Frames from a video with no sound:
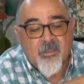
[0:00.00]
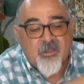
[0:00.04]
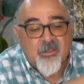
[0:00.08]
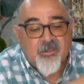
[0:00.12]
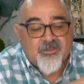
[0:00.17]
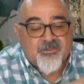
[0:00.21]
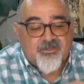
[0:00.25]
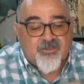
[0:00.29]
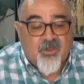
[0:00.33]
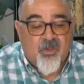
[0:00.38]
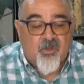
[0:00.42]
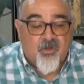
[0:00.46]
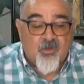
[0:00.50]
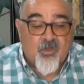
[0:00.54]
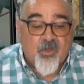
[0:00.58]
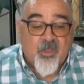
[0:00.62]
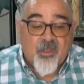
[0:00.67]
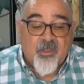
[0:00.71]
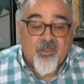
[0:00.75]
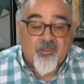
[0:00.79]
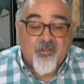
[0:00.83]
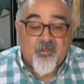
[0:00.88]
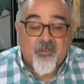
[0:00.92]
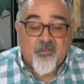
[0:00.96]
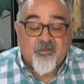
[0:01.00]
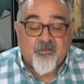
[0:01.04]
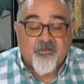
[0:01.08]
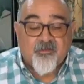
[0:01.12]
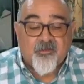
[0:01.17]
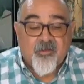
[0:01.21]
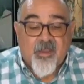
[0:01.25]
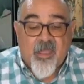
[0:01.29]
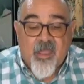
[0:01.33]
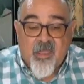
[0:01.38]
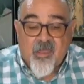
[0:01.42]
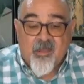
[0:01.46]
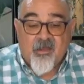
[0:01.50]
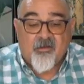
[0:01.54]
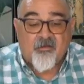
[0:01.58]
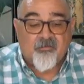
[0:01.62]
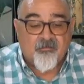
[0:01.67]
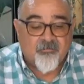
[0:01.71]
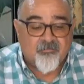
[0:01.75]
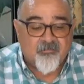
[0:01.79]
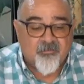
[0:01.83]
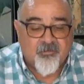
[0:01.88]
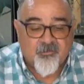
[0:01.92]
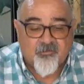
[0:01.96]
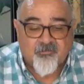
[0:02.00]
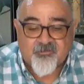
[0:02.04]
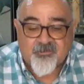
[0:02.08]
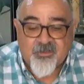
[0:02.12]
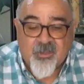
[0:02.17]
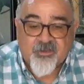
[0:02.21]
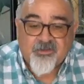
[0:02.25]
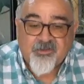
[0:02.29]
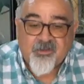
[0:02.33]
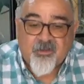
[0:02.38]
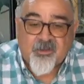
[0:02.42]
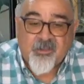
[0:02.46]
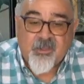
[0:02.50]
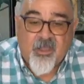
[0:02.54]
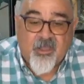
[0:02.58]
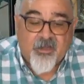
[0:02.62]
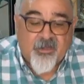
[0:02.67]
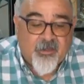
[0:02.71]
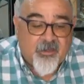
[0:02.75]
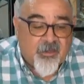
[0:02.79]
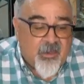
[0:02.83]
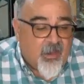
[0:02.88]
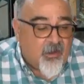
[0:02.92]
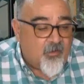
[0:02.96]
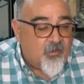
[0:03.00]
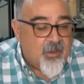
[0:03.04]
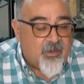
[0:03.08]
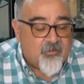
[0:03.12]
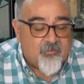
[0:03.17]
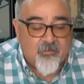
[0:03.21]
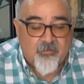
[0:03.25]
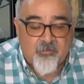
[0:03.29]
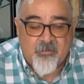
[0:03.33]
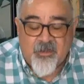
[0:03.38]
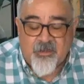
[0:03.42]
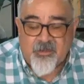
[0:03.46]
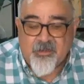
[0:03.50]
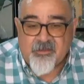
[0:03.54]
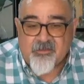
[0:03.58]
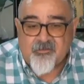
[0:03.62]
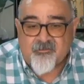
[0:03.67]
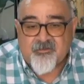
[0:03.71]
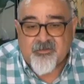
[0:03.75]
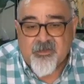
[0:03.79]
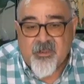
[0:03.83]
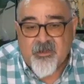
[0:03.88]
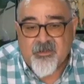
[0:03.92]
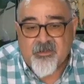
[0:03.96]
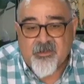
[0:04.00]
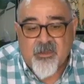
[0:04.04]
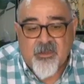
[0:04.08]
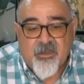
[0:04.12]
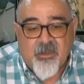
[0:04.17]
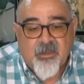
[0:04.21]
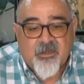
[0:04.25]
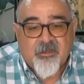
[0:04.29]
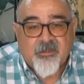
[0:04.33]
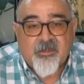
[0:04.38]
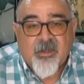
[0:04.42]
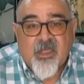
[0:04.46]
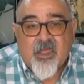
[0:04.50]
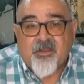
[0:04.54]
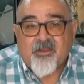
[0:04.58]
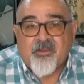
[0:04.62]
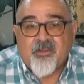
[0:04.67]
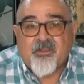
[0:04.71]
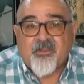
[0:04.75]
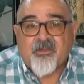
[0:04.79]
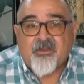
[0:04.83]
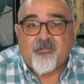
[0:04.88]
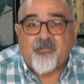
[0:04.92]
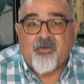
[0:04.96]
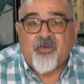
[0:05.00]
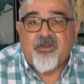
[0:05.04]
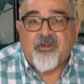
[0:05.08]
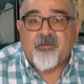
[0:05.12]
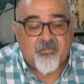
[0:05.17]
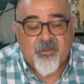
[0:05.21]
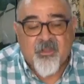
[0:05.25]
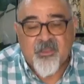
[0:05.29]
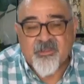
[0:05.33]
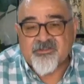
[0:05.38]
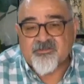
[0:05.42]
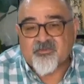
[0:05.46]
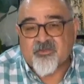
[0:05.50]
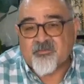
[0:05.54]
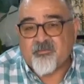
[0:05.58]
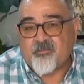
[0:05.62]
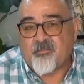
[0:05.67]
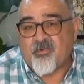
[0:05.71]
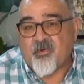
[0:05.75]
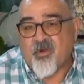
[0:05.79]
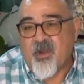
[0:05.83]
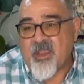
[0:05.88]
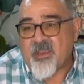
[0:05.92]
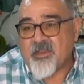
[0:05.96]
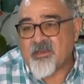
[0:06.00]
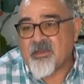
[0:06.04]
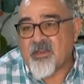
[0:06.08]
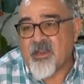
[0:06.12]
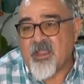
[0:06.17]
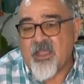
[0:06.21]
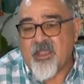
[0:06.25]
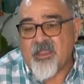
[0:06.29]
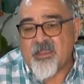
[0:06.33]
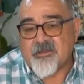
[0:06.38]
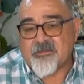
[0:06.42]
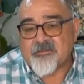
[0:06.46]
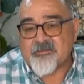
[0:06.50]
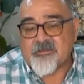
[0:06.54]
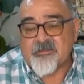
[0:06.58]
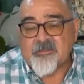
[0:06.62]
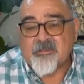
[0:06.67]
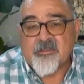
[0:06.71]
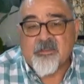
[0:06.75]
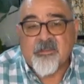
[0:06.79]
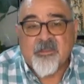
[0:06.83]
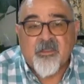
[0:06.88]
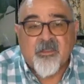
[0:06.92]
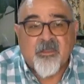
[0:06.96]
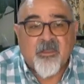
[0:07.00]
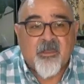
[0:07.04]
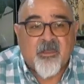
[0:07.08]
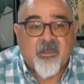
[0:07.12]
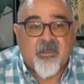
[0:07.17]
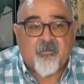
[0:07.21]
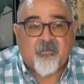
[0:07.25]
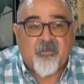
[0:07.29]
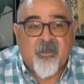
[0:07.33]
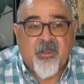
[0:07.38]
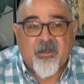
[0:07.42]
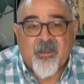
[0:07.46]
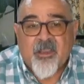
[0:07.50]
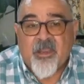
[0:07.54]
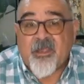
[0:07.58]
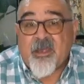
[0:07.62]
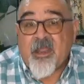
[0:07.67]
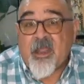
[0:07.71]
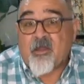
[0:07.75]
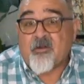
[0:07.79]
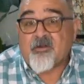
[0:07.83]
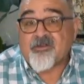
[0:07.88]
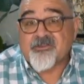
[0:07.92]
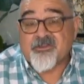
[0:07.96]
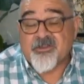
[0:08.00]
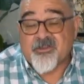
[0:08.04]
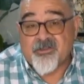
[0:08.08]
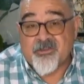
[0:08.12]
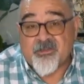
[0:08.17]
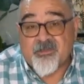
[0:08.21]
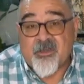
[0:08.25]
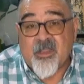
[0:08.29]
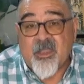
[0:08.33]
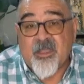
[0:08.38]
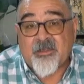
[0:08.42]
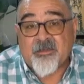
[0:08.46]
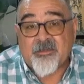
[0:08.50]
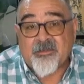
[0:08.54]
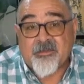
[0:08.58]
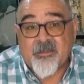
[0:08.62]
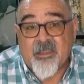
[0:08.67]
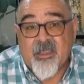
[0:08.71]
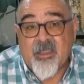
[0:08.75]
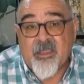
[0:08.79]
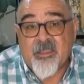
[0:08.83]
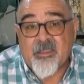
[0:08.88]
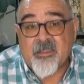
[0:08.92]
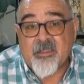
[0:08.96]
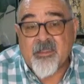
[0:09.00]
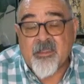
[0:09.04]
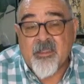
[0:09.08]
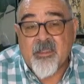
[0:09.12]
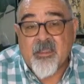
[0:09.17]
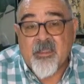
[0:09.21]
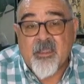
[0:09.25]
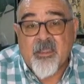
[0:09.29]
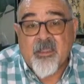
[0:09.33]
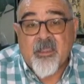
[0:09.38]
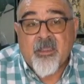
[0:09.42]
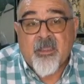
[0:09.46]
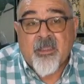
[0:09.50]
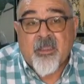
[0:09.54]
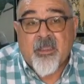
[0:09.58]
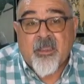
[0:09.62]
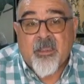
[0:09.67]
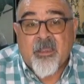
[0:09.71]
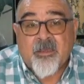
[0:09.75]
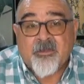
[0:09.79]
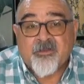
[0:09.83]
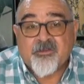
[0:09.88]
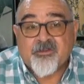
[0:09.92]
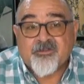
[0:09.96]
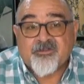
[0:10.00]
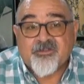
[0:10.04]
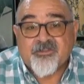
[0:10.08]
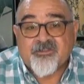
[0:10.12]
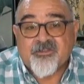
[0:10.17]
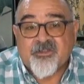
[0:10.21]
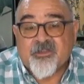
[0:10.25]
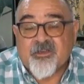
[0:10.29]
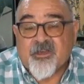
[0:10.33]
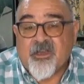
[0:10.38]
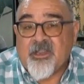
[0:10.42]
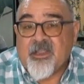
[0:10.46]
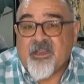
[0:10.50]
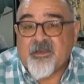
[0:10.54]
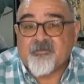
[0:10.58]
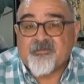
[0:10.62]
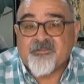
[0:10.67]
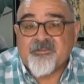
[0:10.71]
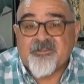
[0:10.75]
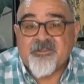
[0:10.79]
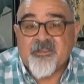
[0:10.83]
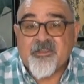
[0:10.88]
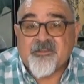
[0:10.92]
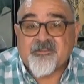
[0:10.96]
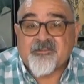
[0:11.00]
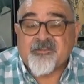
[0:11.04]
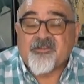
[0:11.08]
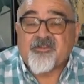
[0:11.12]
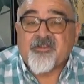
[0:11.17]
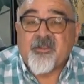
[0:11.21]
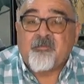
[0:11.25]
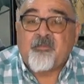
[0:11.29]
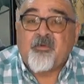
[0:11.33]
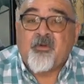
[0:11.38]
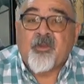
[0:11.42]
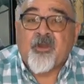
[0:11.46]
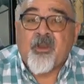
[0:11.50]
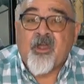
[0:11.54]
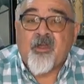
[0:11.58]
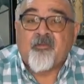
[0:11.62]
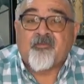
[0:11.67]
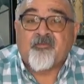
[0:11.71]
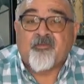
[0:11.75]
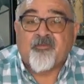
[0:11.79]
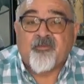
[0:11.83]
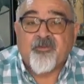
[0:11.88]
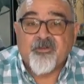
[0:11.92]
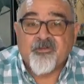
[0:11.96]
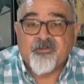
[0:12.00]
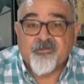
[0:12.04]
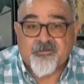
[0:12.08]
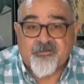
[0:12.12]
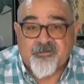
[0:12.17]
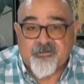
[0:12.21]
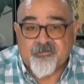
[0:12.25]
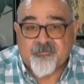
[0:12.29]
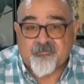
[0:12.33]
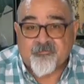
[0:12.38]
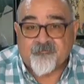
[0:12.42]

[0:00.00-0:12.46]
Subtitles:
So now you've done your cutting, however many you've done. Now you're going to put in place with bright light, about 8 hours of good light a day, and you're just going to let them sit till they put off roots.